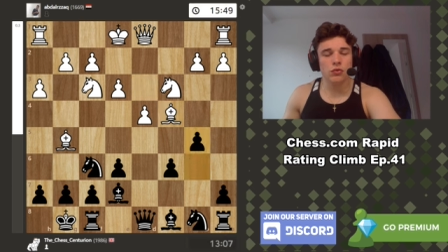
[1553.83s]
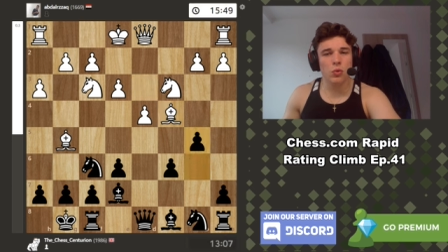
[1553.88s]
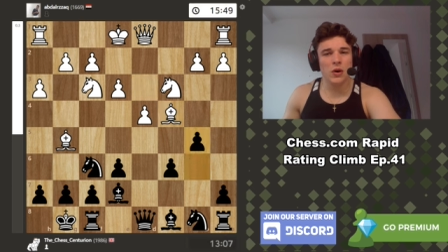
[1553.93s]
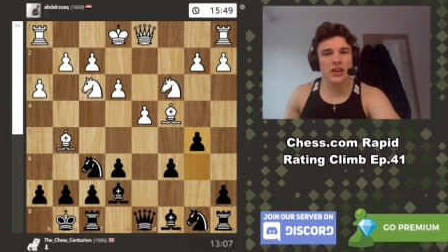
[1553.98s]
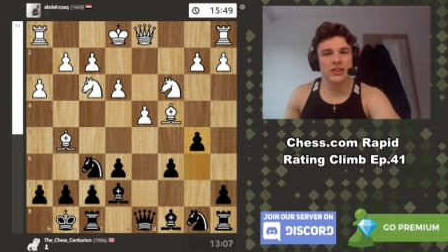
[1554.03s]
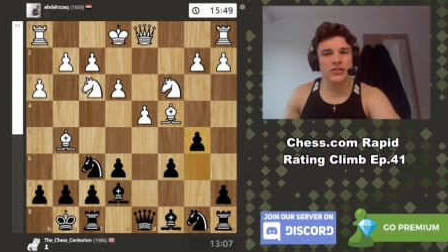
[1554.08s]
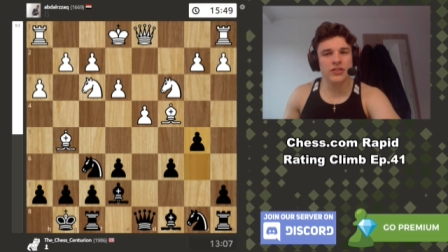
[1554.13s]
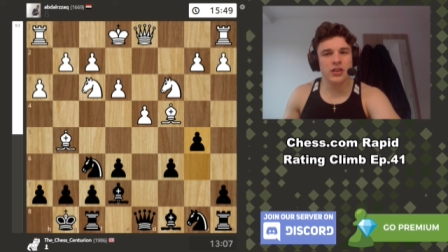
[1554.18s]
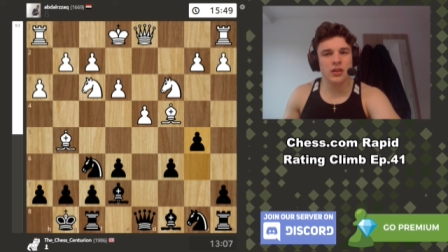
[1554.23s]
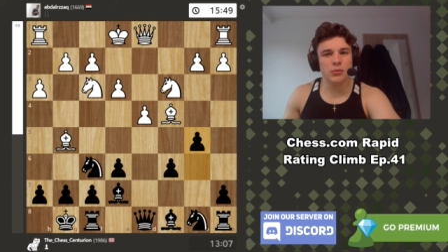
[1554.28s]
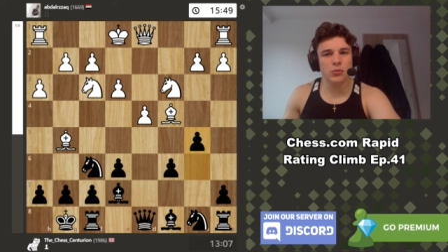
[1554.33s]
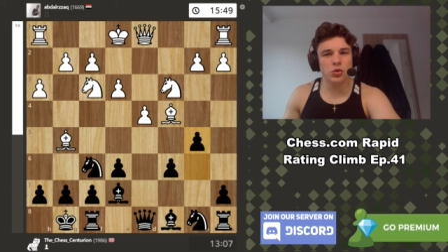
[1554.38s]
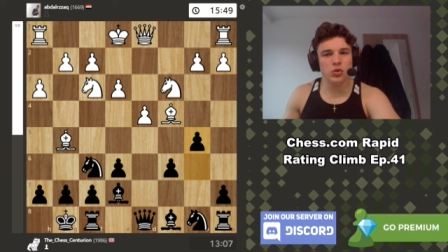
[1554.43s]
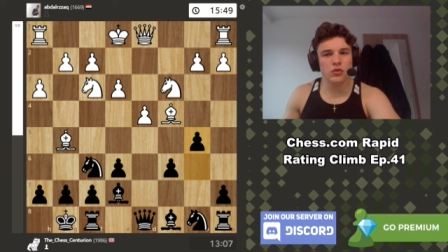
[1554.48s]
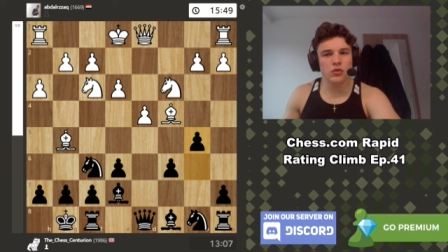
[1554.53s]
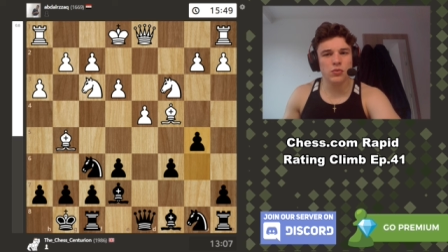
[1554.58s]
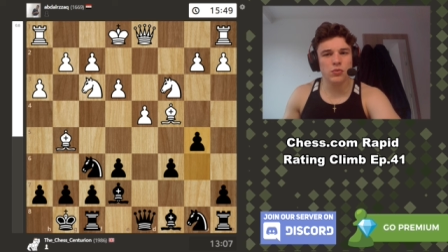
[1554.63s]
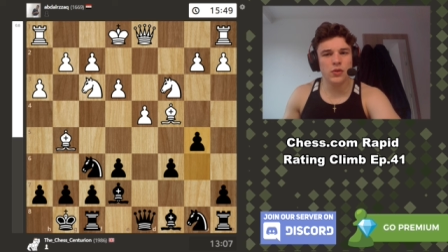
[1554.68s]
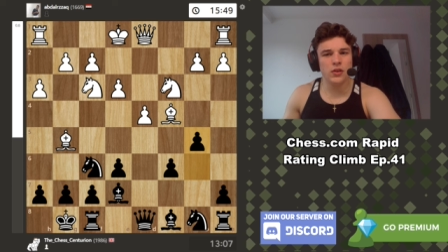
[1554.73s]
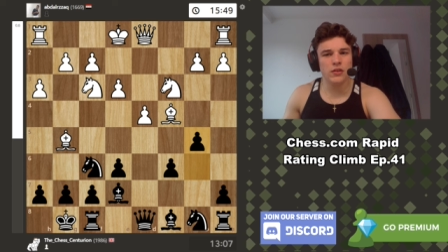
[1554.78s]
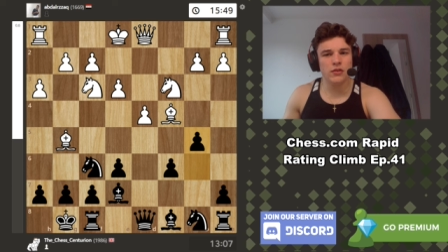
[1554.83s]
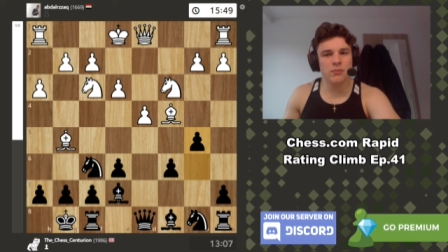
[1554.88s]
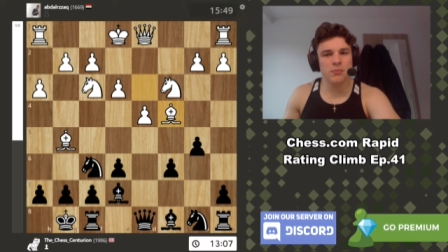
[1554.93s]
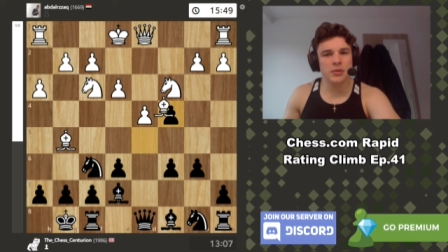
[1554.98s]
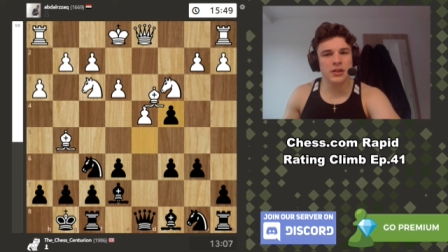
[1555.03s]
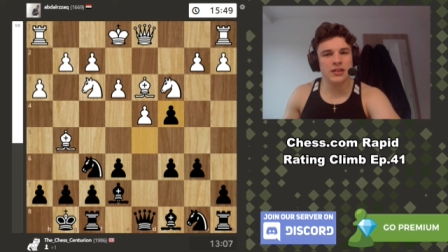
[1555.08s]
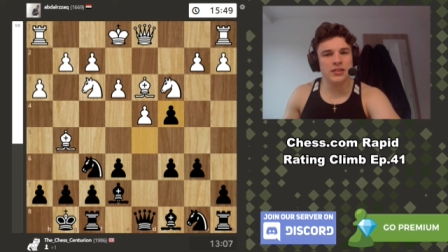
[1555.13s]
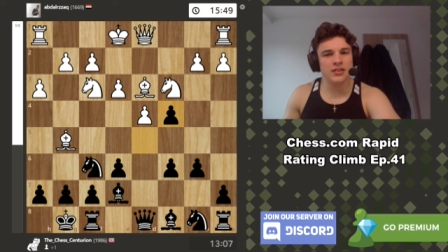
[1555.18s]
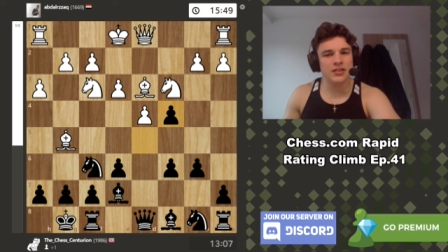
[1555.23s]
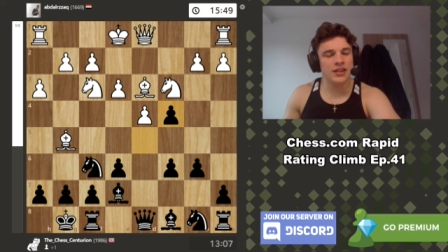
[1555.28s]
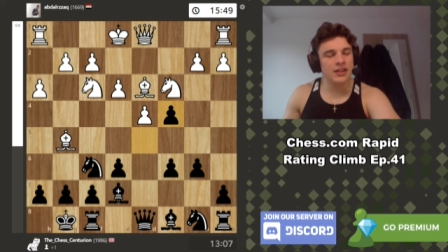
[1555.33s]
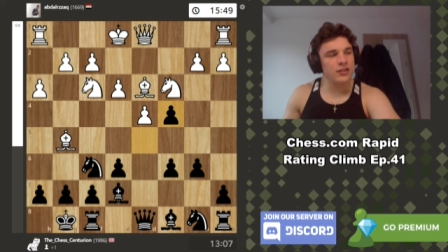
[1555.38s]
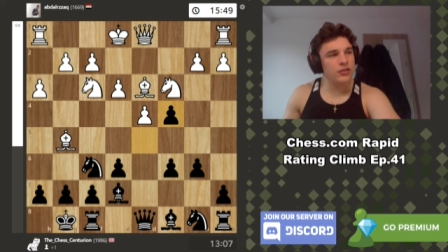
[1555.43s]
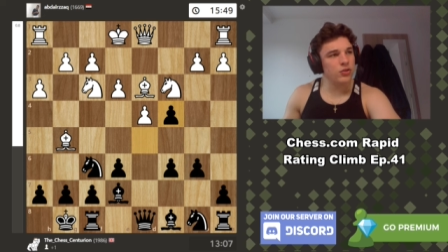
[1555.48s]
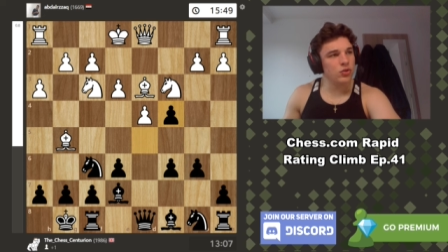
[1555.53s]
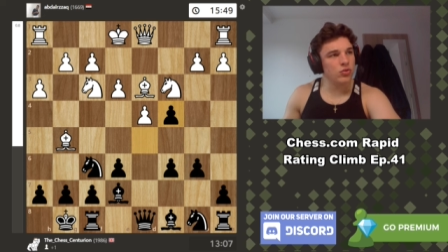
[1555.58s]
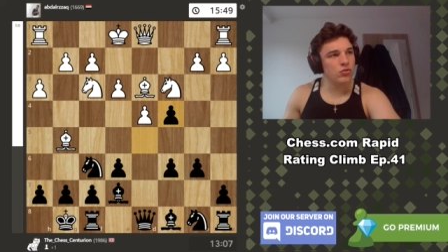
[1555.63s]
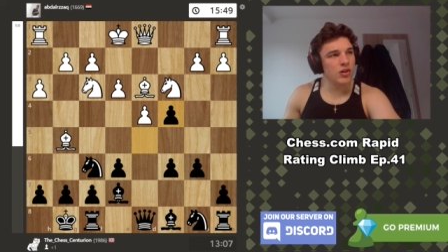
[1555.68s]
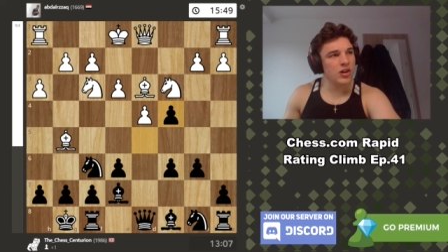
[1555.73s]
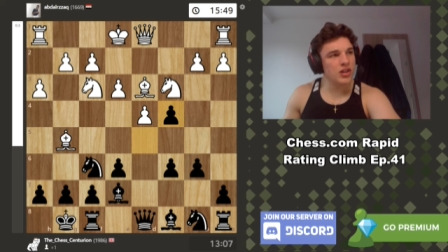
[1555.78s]
wasted a move with b six
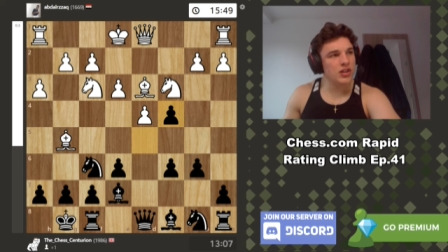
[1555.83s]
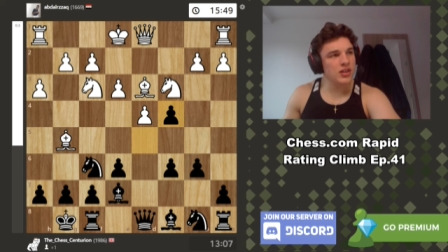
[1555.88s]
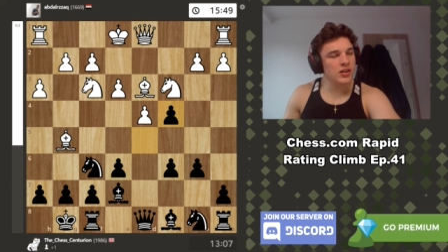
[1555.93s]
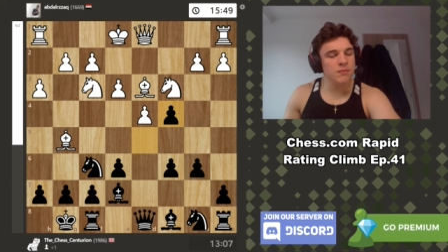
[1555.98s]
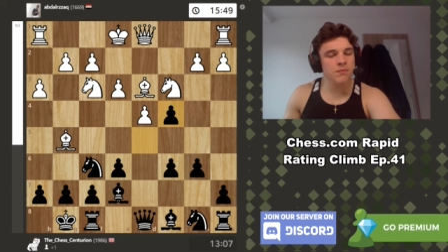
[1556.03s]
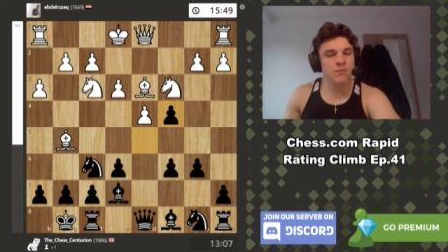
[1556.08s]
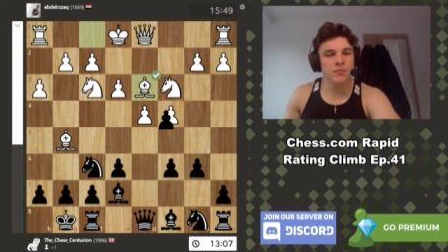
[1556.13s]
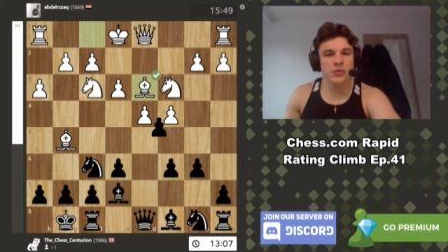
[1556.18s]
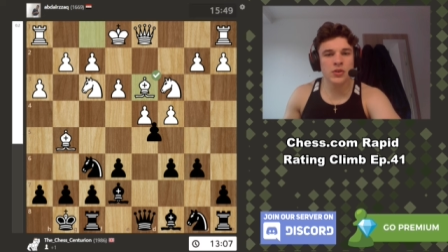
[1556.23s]
already,